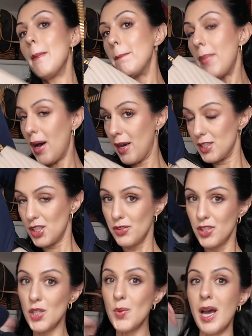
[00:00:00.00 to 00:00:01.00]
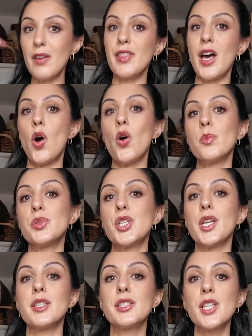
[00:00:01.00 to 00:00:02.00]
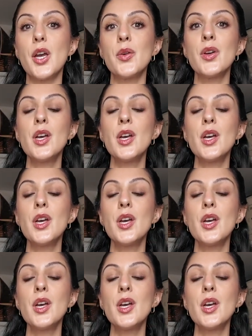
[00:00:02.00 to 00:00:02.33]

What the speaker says: But you do have that option. So